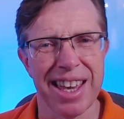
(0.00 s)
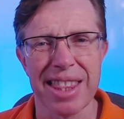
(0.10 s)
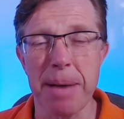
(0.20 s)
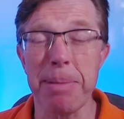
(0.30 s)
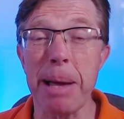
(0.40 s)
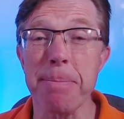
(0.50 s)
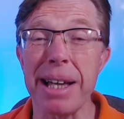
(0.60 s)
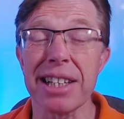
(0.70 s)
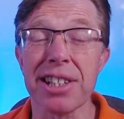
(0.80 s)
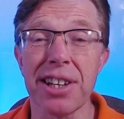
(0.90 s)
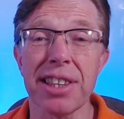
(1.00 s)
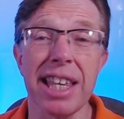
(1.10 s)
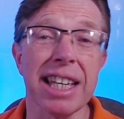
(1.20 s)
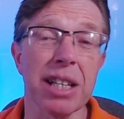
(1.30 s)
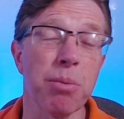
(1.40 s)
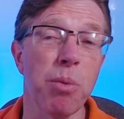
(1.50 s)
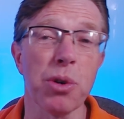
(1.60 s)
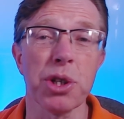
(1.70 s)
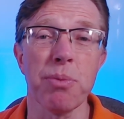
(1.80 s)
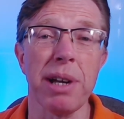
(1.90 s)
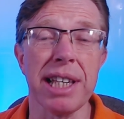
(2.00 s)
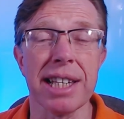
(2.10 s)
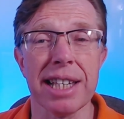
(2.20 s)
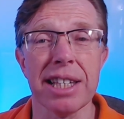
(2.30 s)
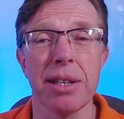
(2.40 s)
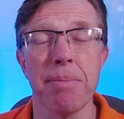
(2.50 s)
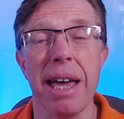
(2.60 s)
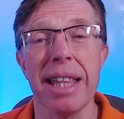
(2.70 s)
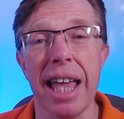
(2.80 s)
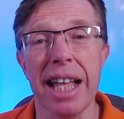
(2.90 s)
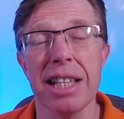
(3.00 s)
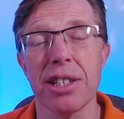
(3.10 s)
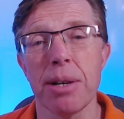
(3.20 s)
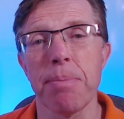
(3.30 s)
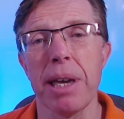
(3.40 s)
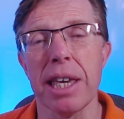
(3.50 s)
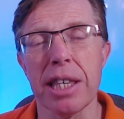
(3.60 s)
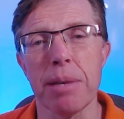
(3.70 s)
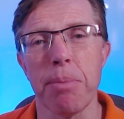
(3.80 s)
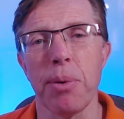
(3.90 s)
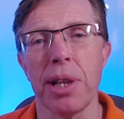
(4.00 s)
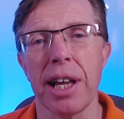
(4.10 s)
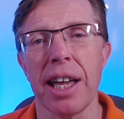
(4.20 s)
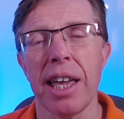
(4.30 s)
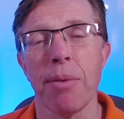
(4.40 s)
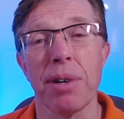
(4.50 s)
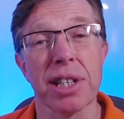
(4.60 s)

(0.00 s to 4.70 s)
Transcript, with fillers: That black magnetite then gets washed around your system and ends up in your boiler, where it